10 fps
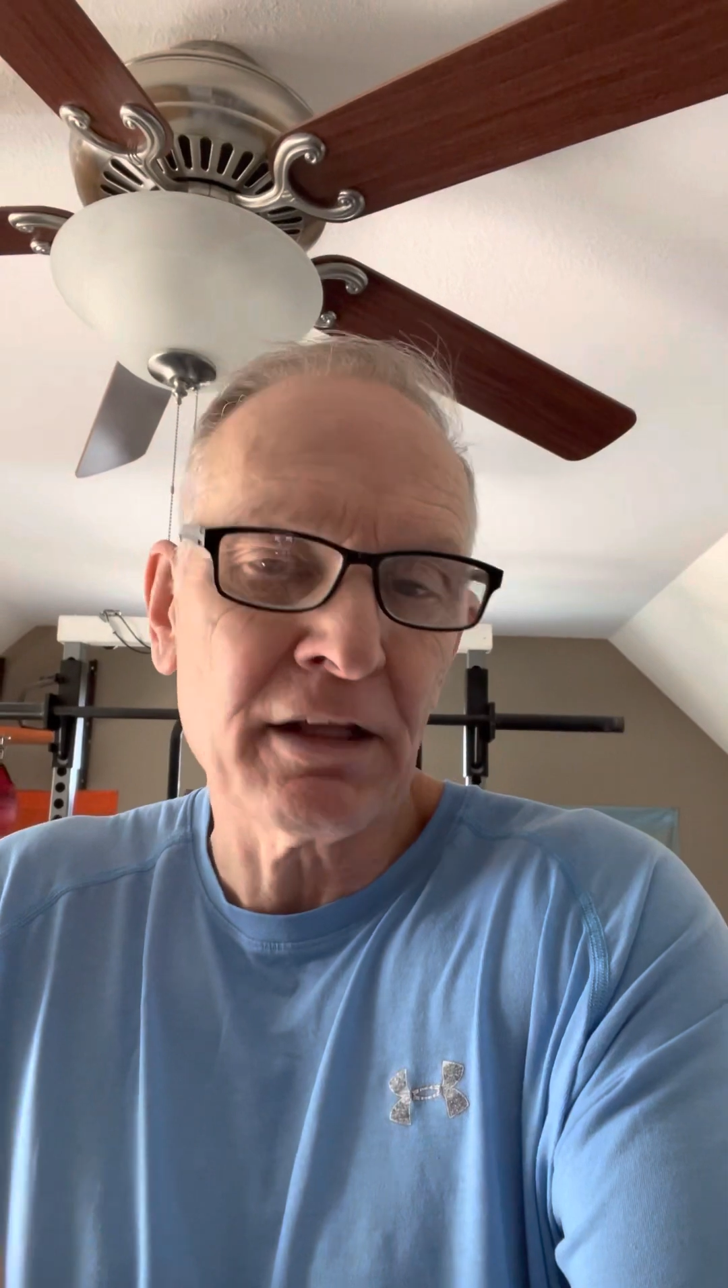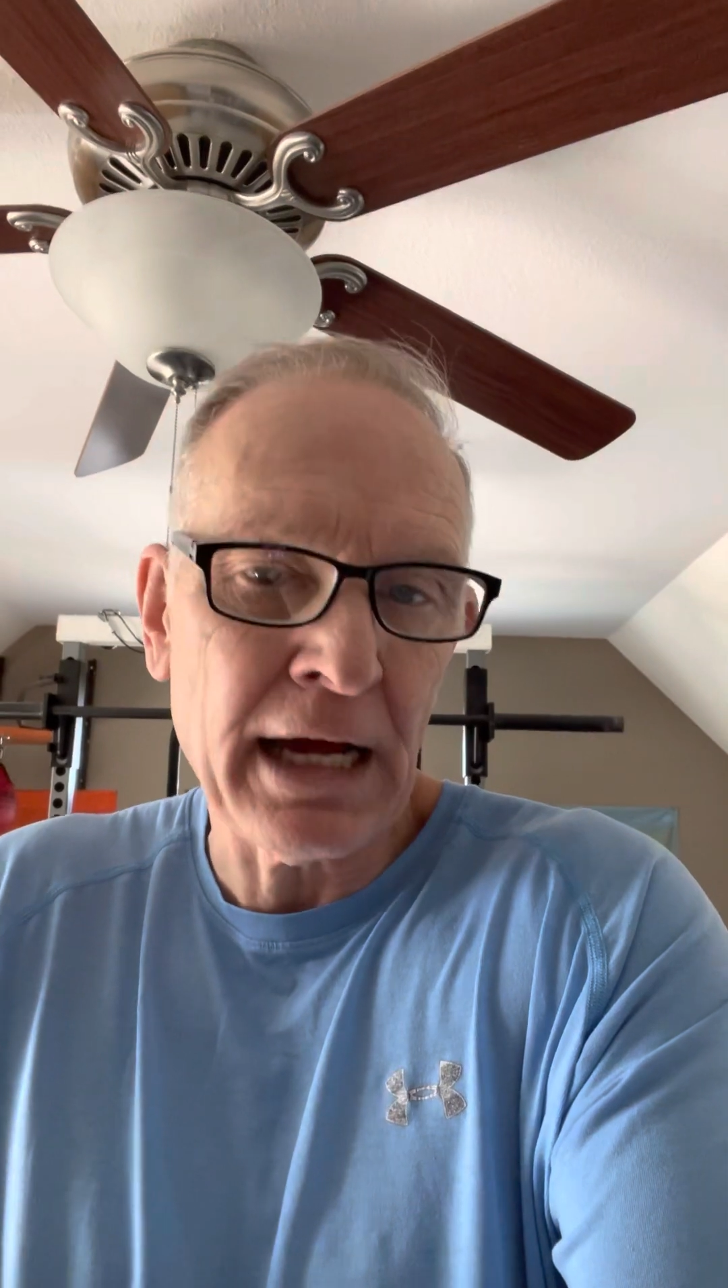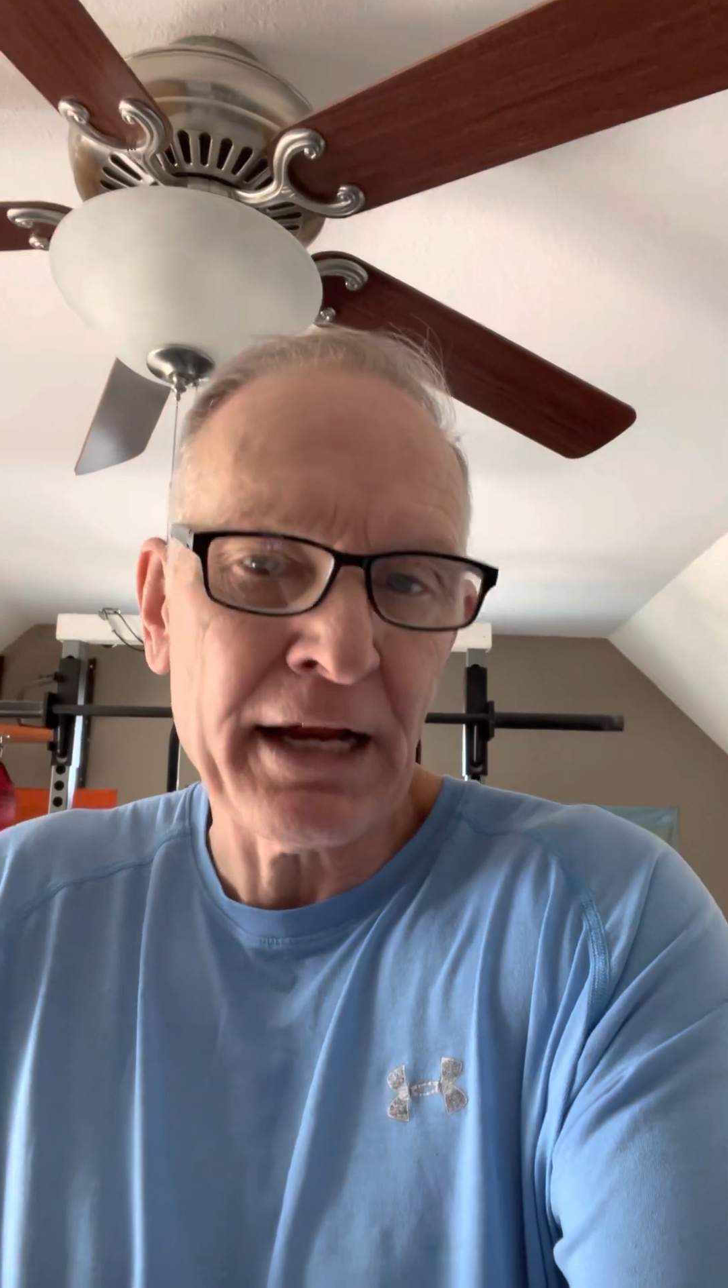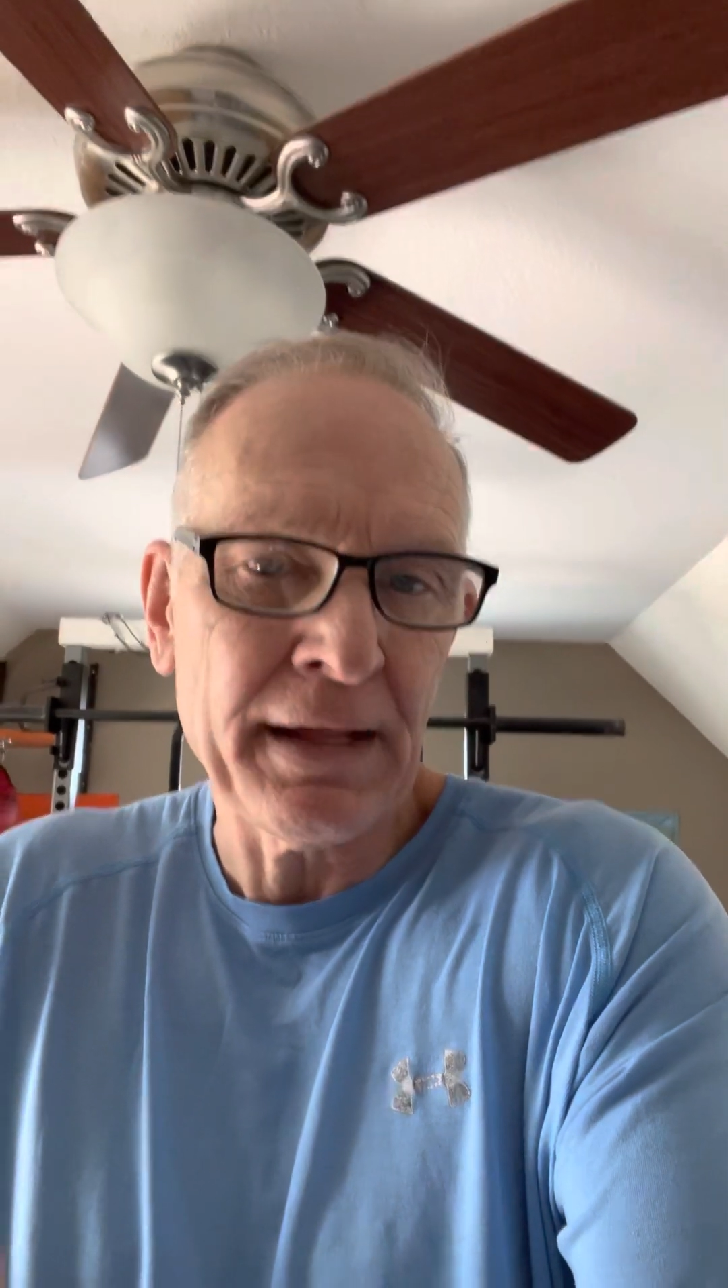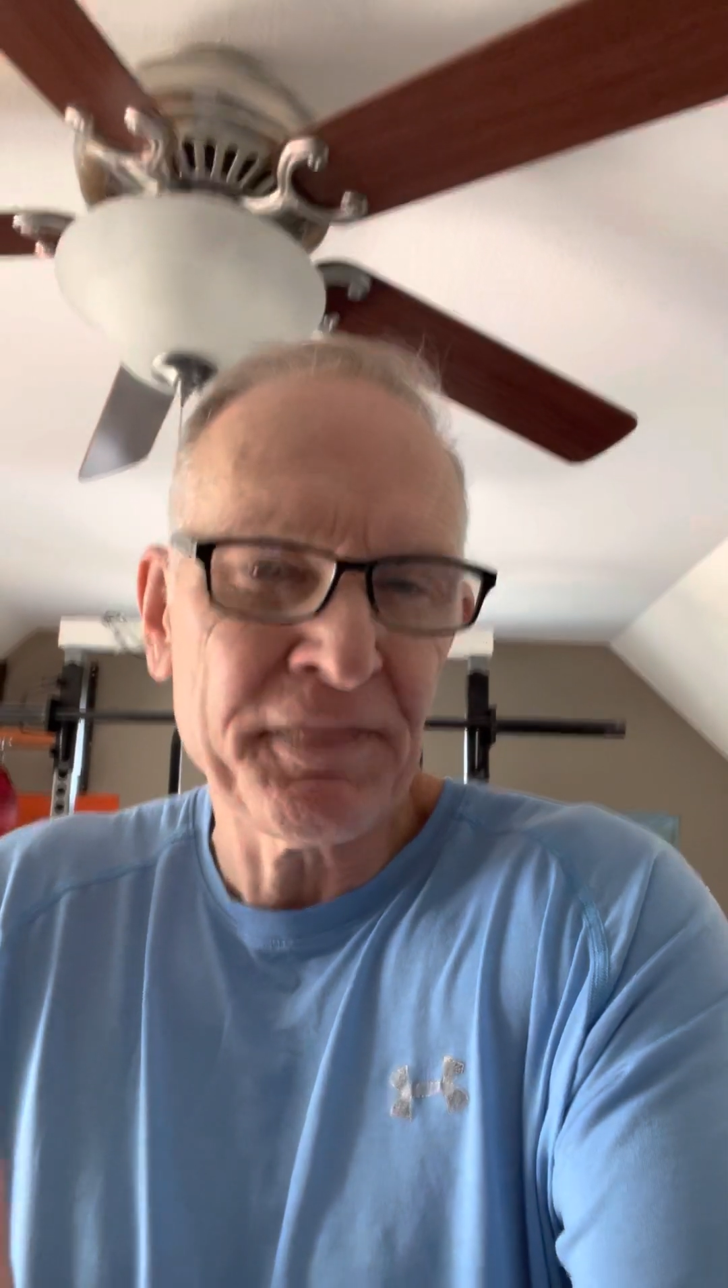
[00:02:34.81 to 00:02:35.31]

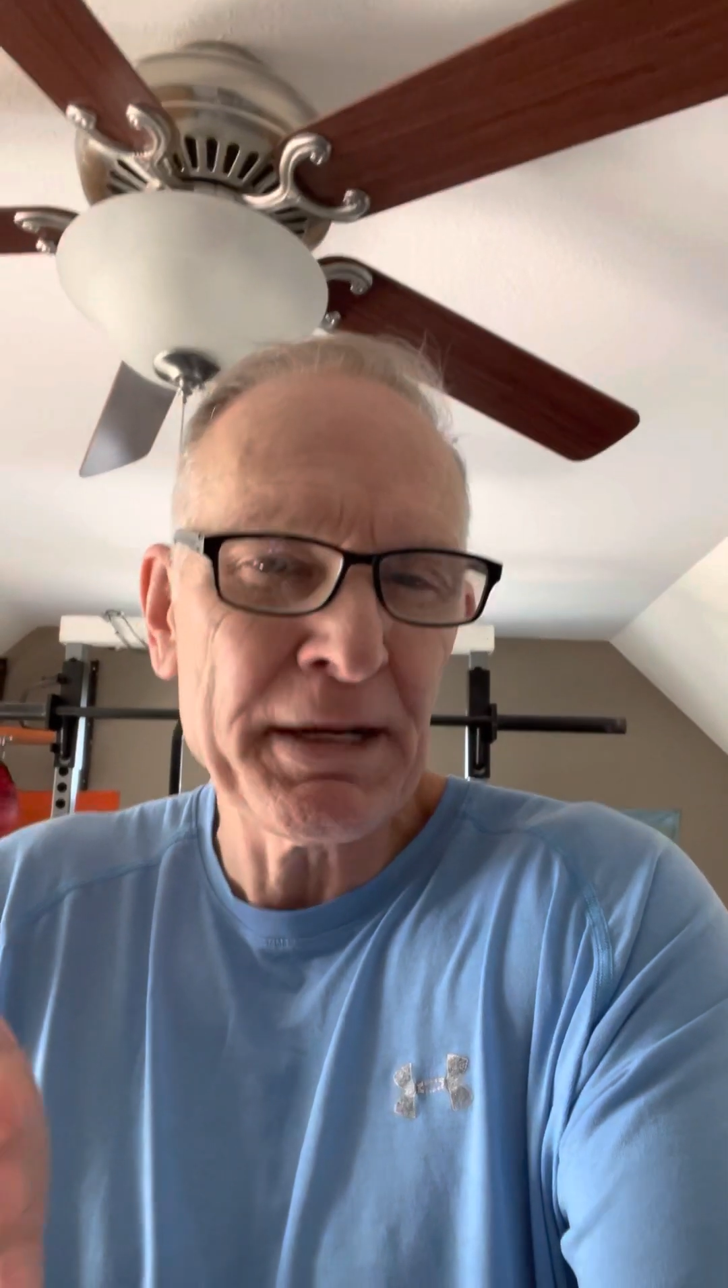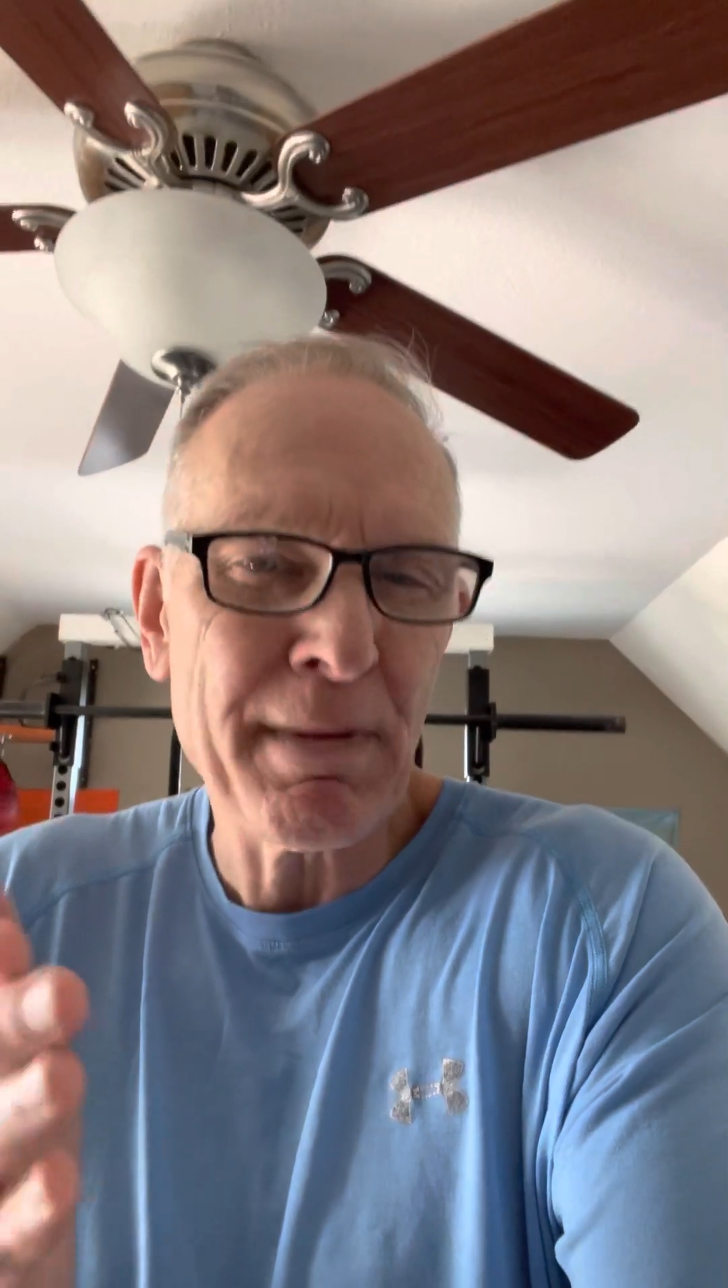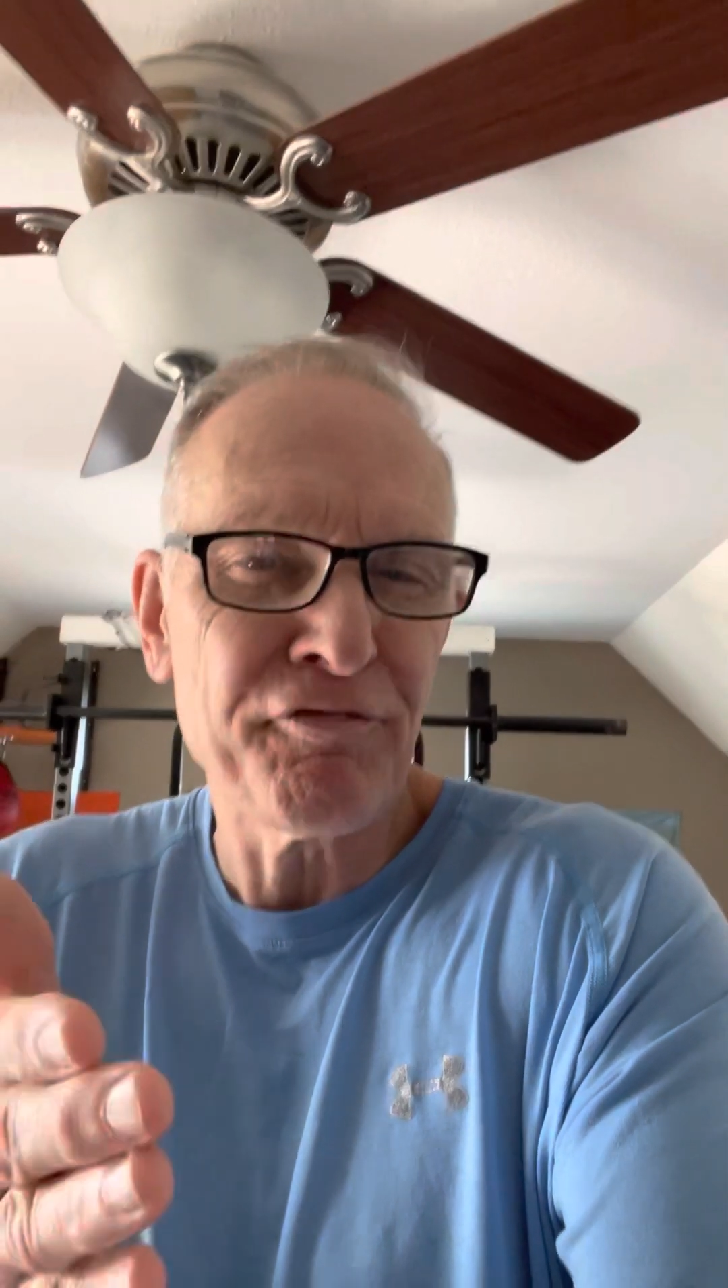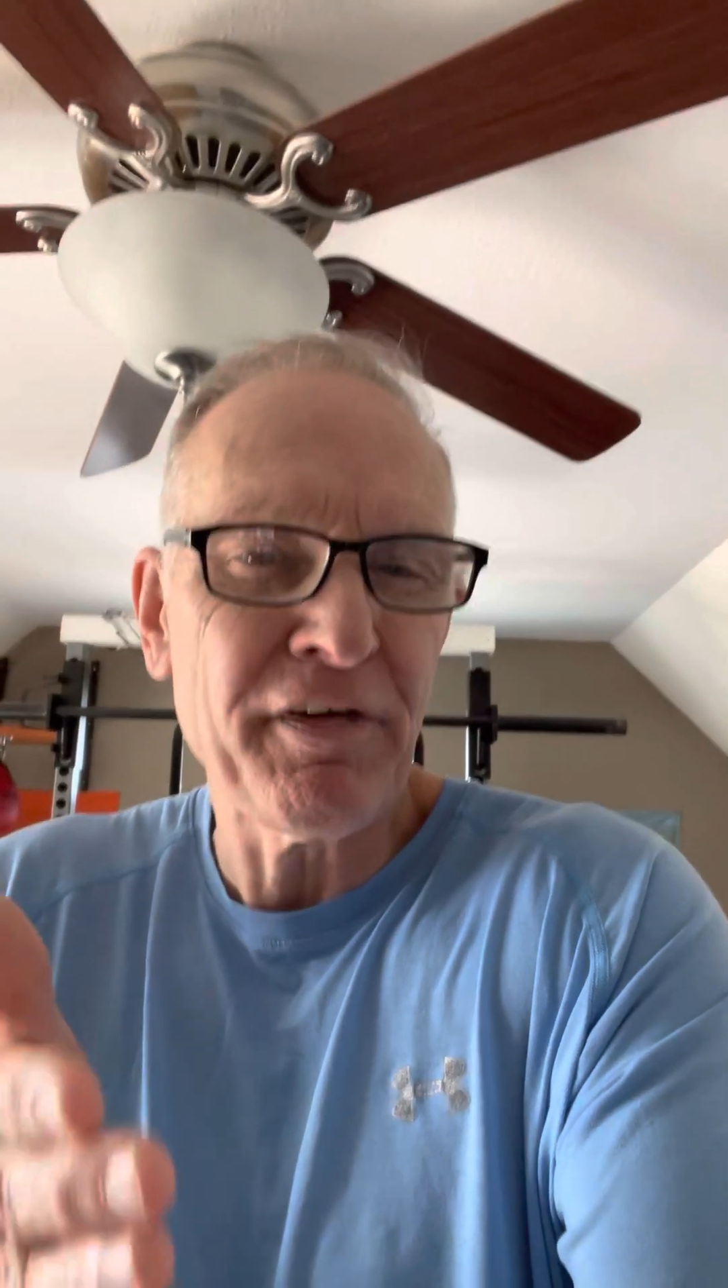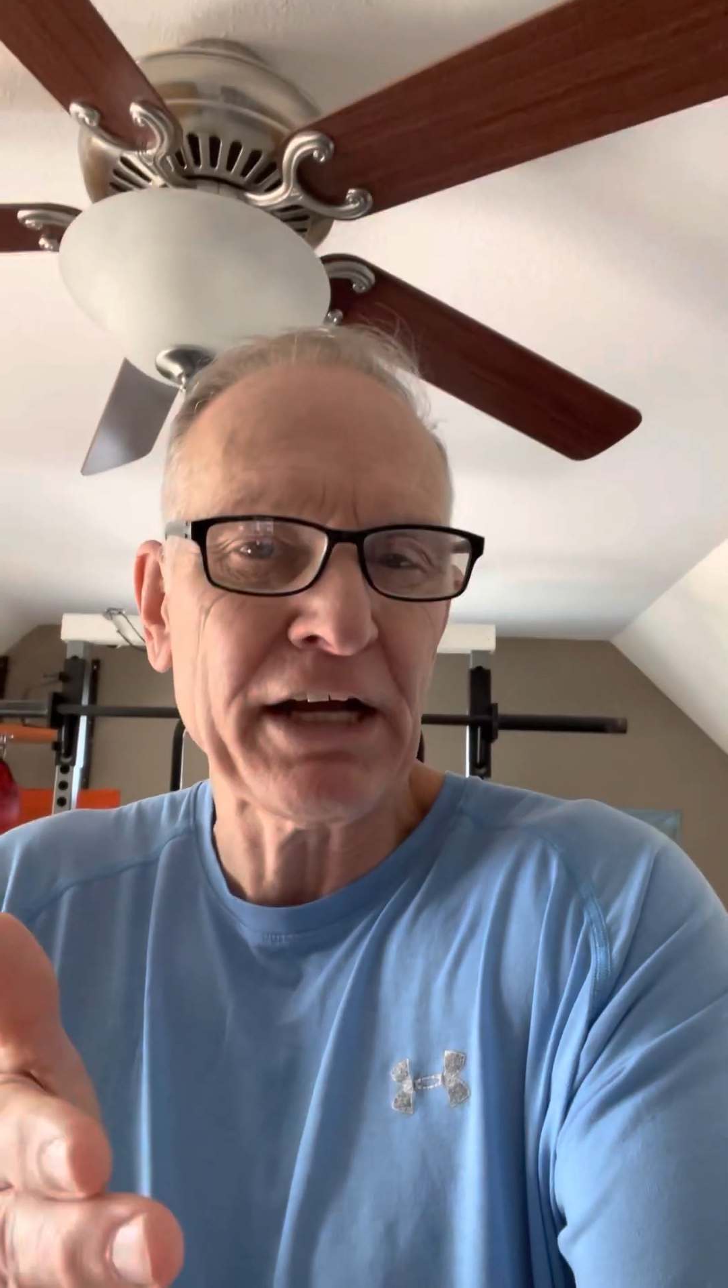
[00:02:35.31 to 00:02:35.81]
I think
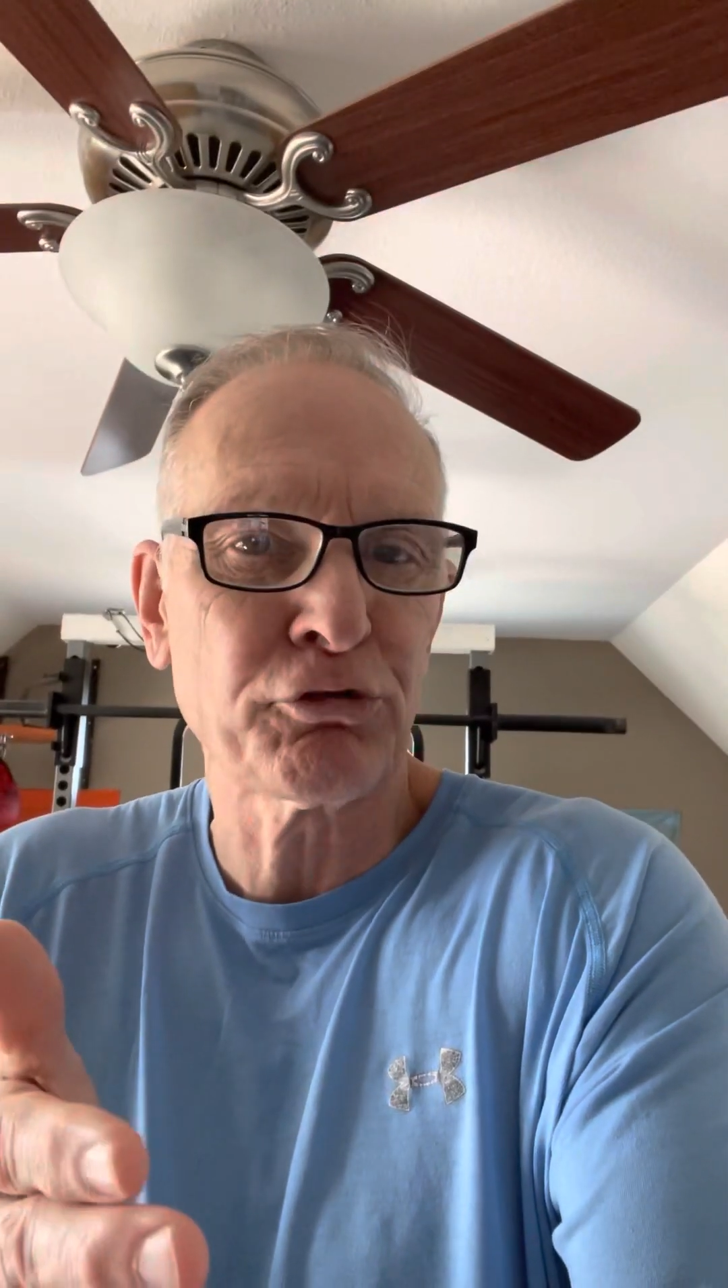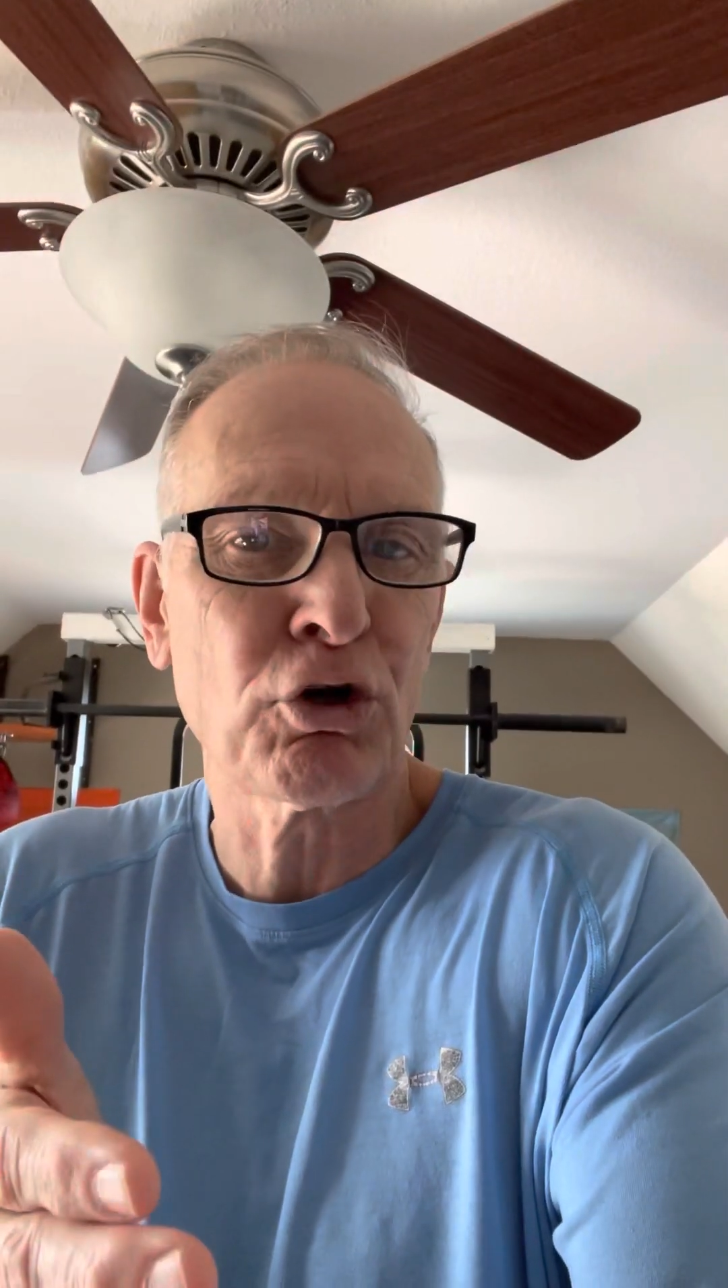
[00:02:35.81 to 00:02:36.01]
my facts